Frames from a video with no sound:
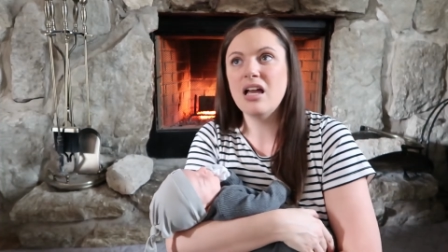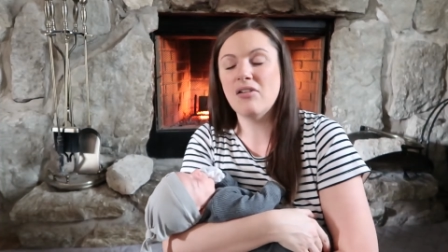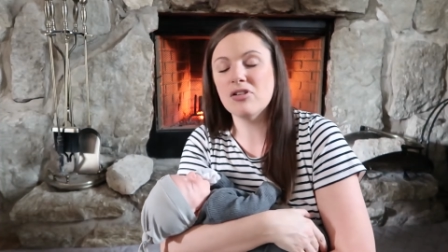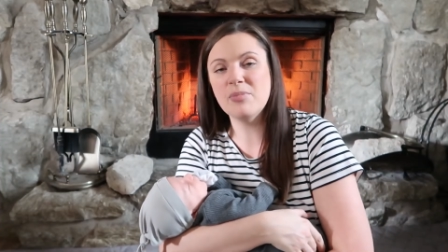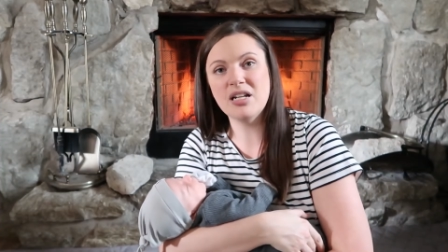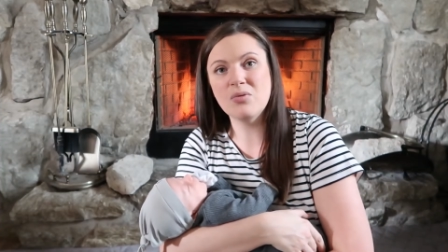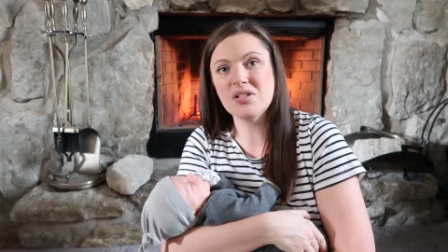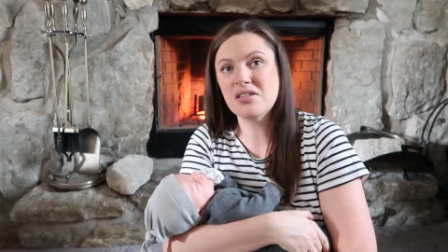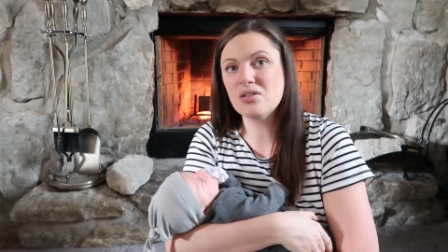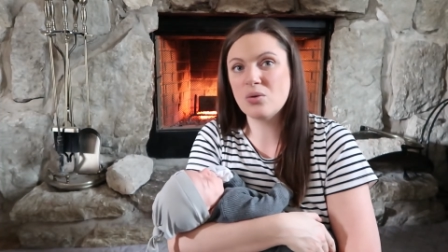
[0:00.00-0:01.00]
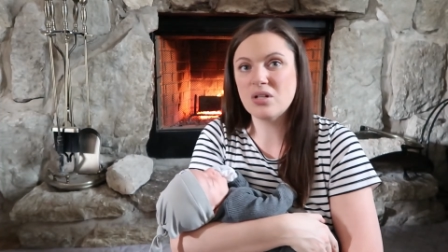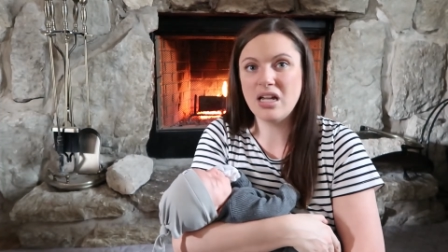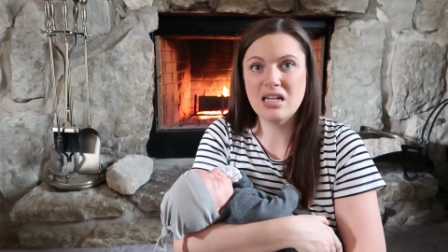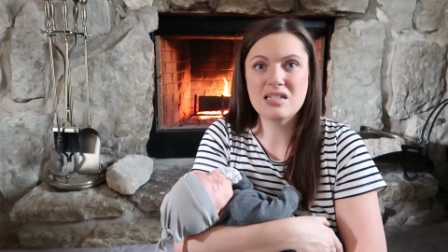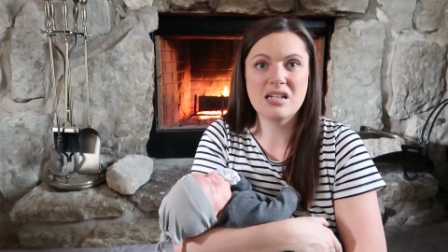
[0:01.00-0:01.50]
Everybody was so
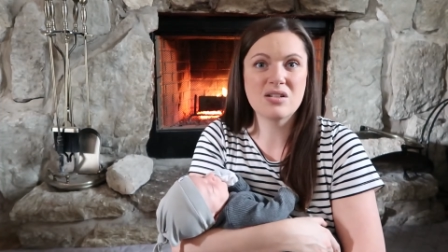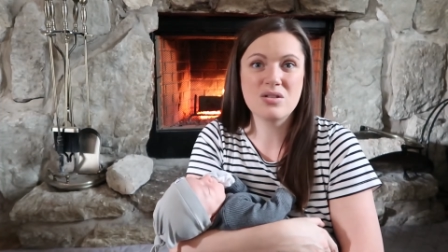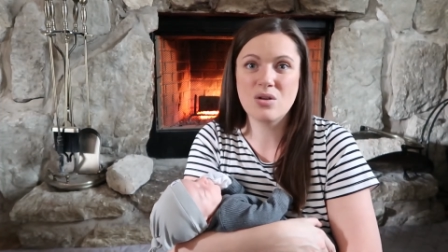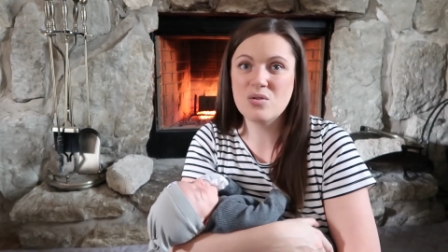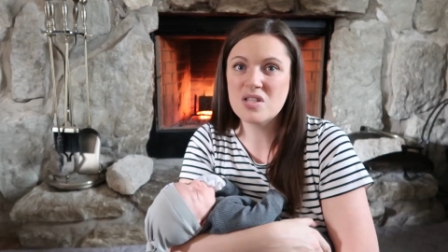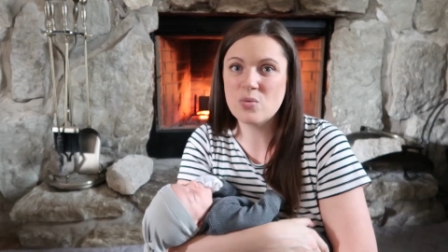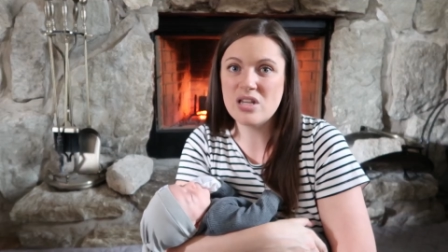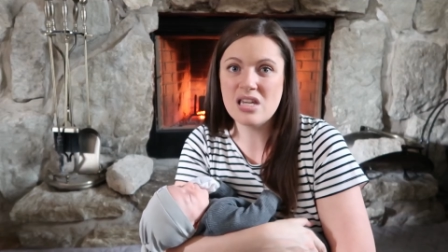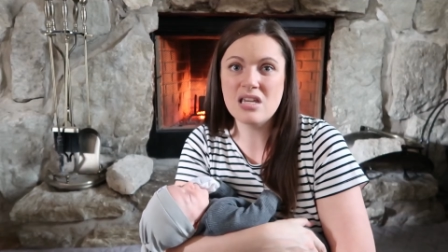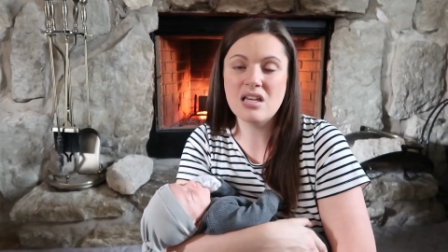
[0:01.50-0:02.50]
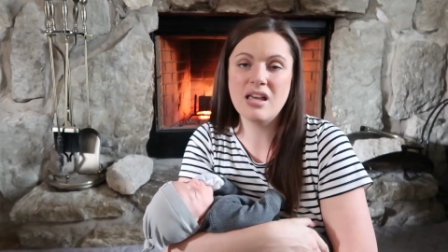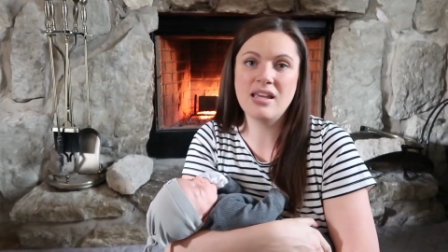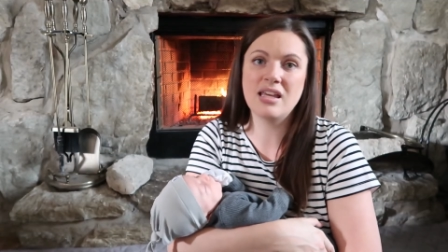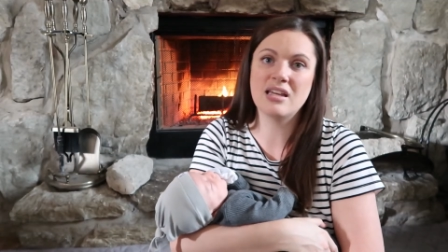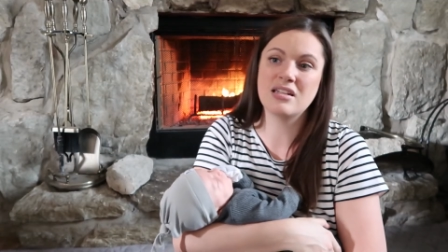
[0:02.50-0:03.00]
nice and so sweet
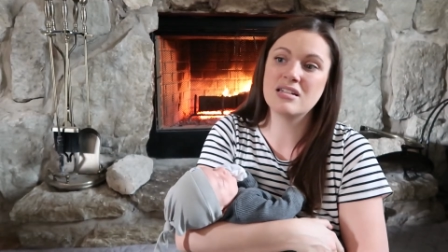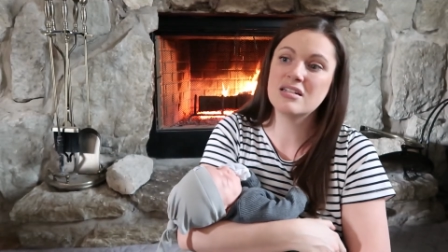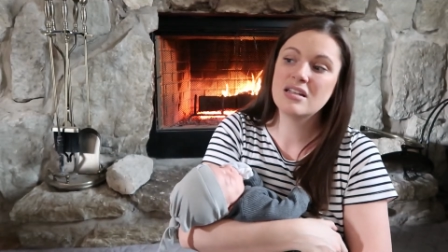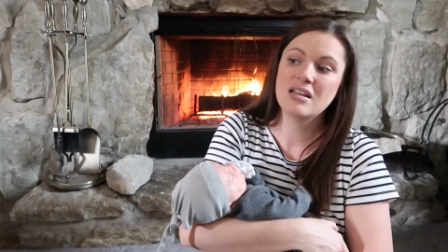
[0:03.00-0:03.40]
and